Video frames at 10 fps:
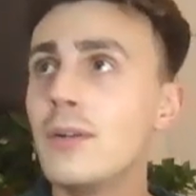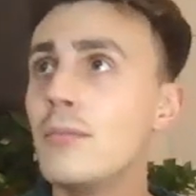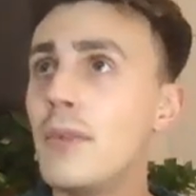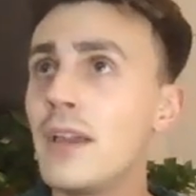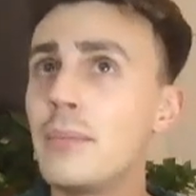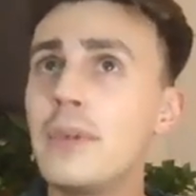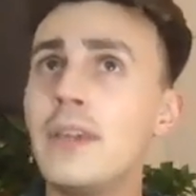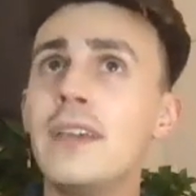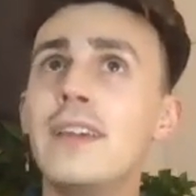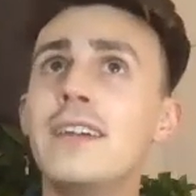might
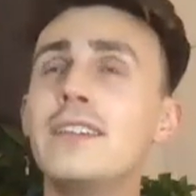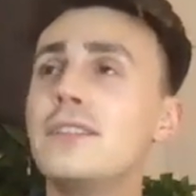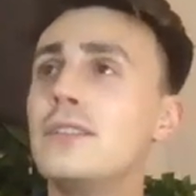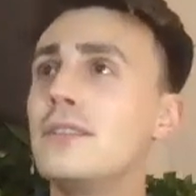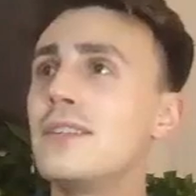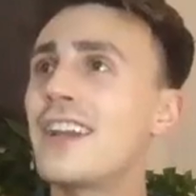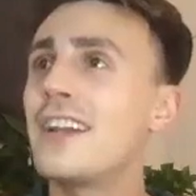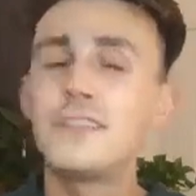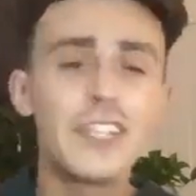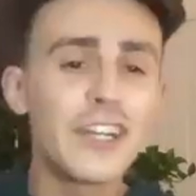be kind
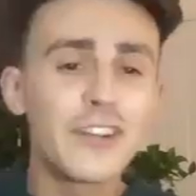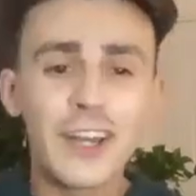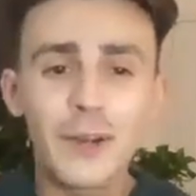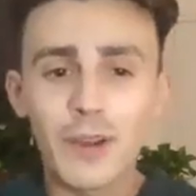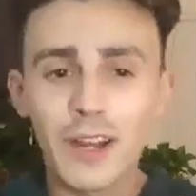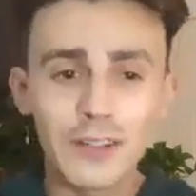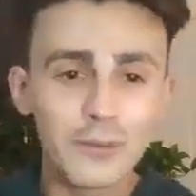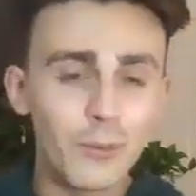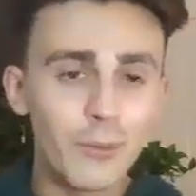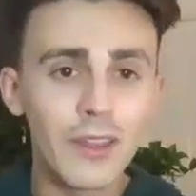of teetering
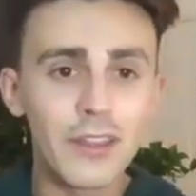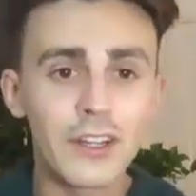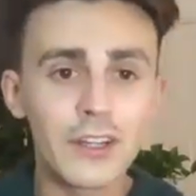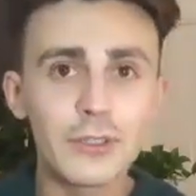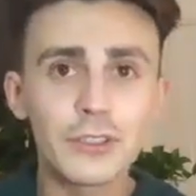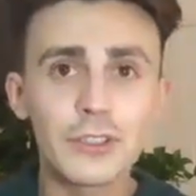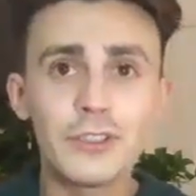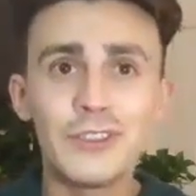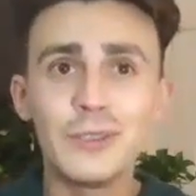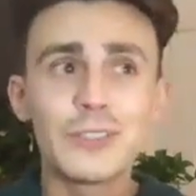on whether you should
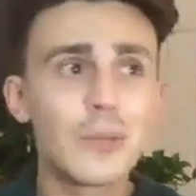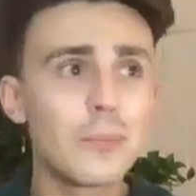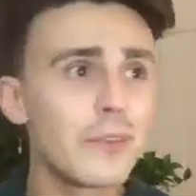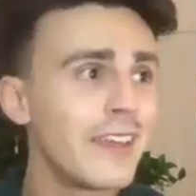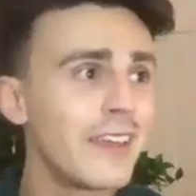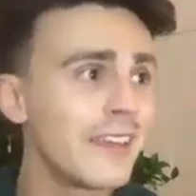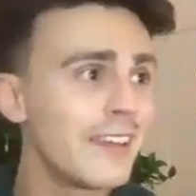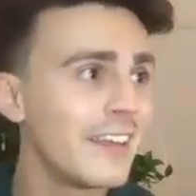do something,